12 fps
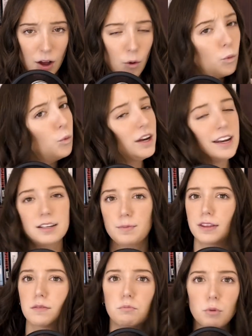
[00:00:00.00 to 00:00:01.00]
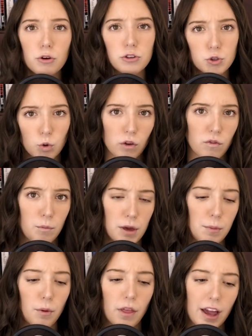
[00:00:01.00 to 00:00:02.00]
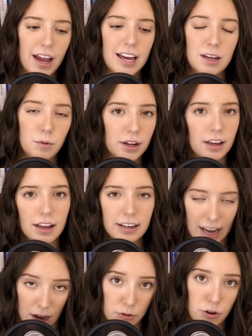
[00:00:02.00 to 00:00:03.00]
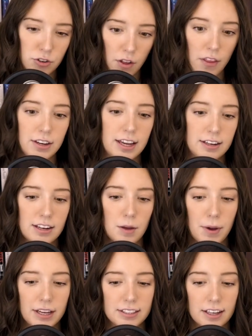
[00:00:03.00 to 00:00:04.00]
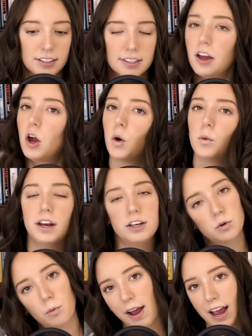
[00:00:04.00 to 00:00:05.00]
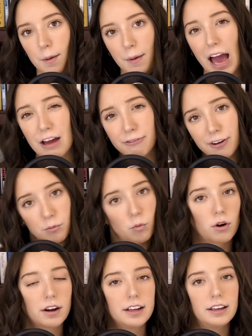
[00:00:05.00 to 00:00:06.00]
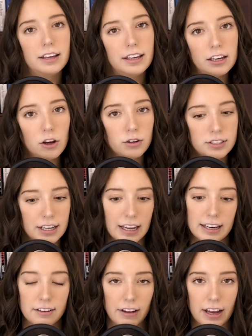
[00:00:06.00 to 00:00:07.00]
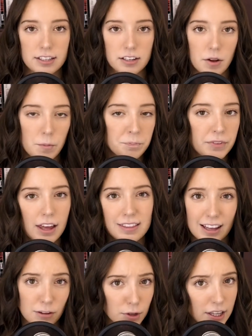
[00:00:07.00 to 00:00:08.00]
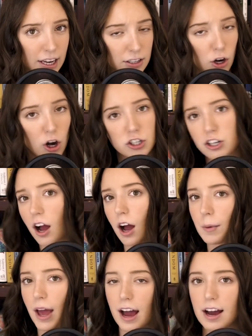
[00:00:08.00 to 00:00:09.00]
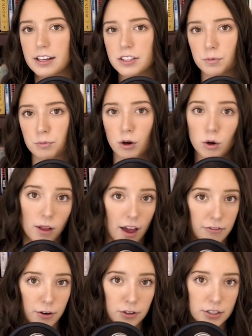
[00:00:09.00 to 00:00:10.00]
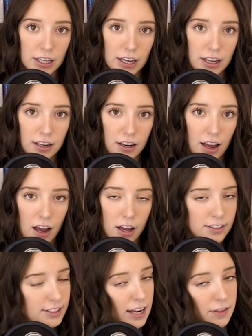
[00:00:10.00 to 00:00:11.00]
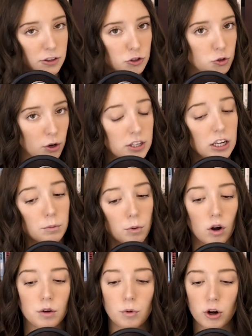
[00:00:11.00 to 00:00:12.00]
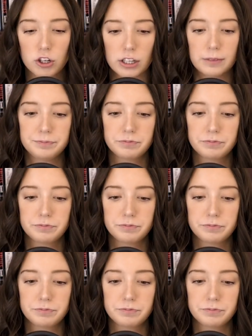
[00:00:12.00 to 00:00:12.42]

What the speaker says: We need to be the most joyful people that anyone encounters on the day-to-day basis. We need to wake up every morning eager to innovate. And that really is our job as pro-lifers in a state that's trending pro-abortion.